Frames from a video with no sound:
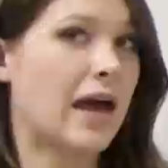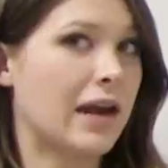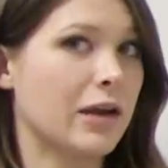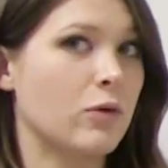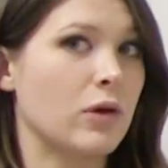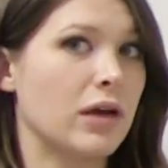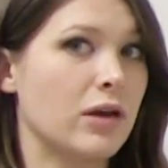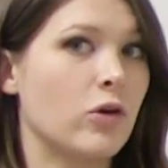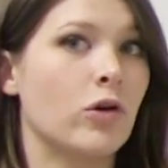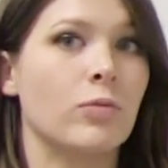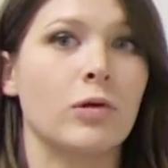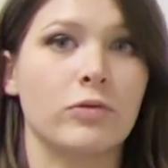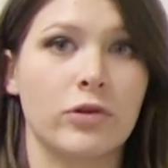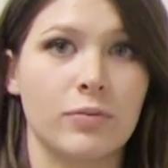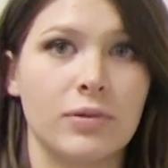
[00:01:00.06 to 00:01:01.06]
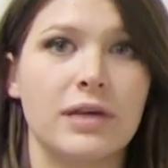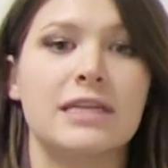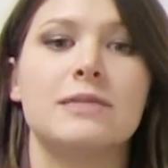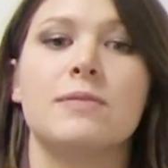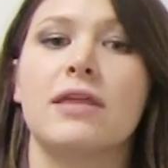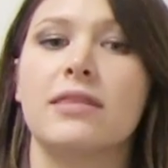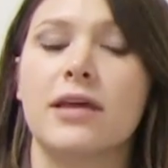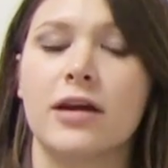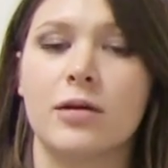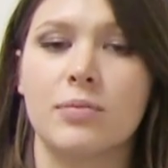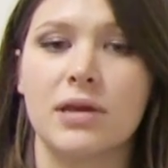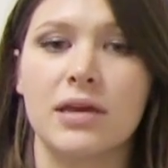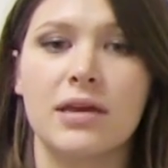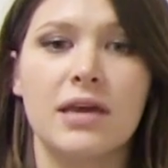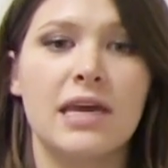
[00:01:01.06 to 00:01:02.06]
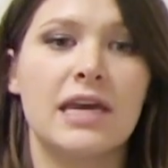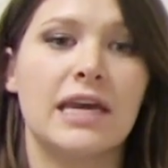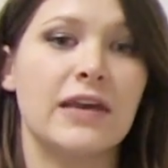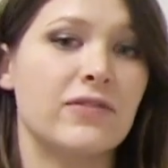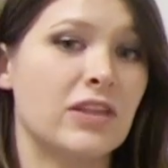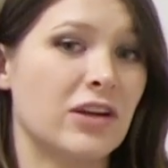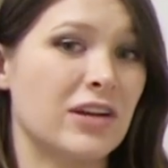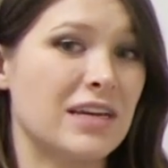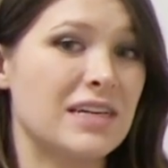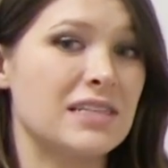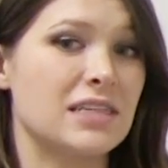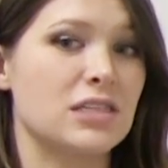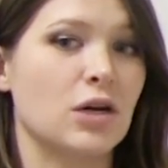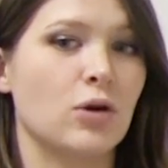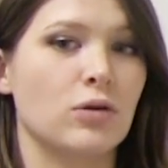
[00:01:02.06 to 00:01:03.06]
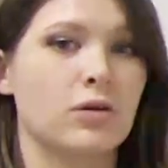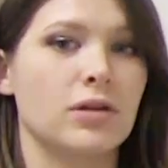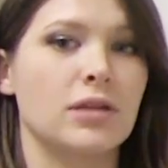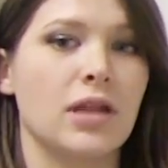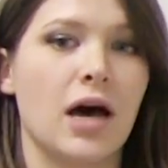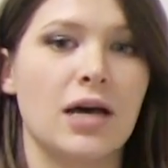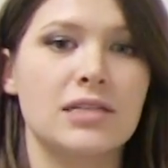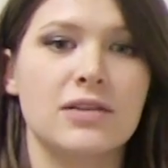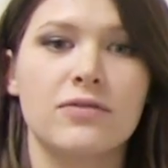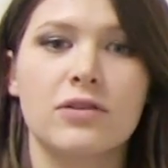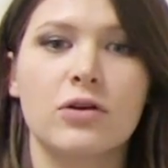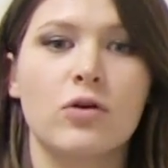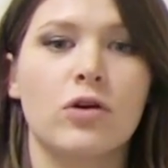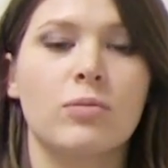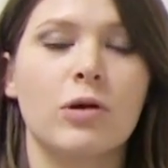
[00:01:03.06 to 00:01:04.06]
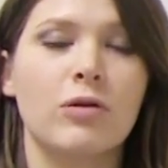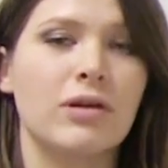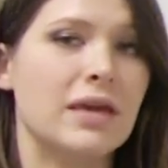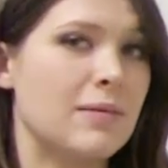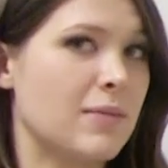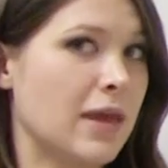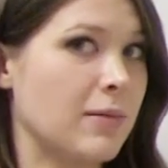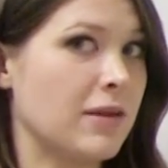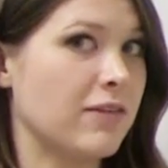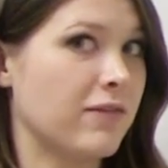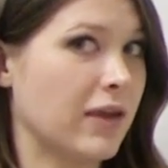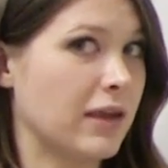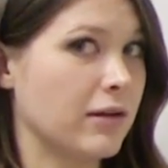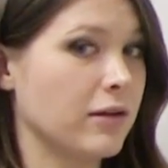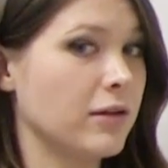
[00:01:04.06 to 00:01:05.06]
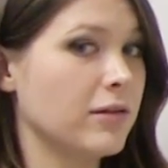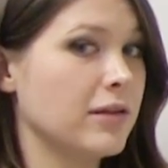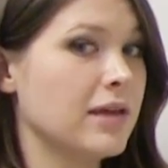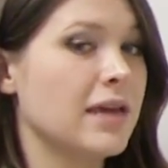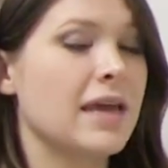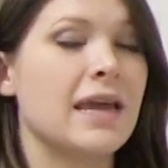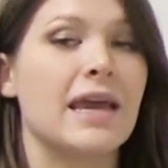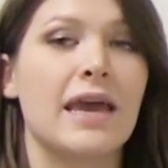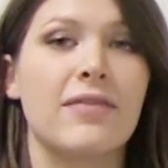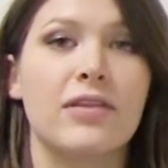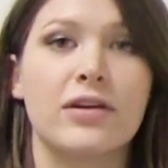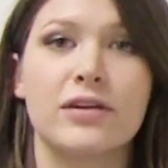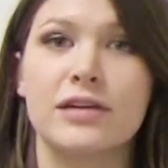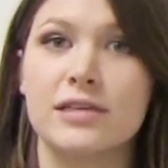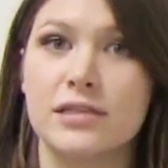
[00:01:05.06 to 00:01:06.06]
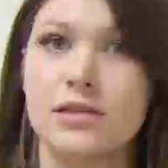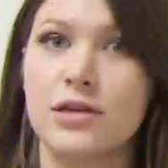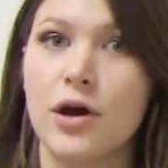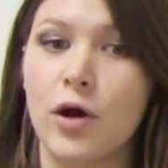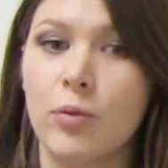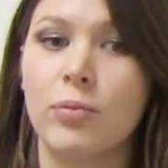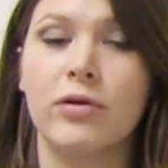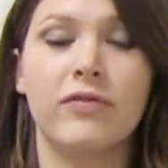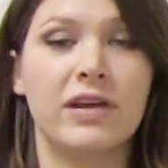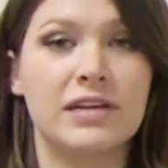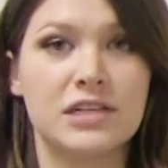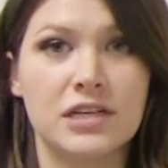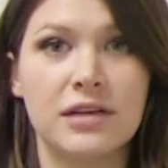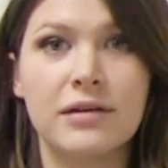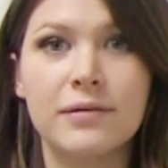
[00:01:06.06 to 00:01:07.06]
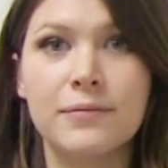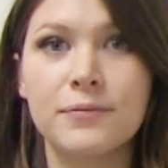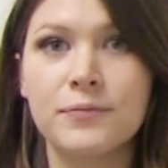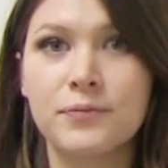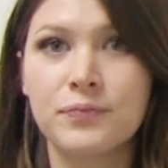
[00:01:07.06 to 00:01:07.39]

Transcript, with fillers: adequate hormone replacement therapy. If there is a total loss of the hormone, it may be fatal, and there is no prevention.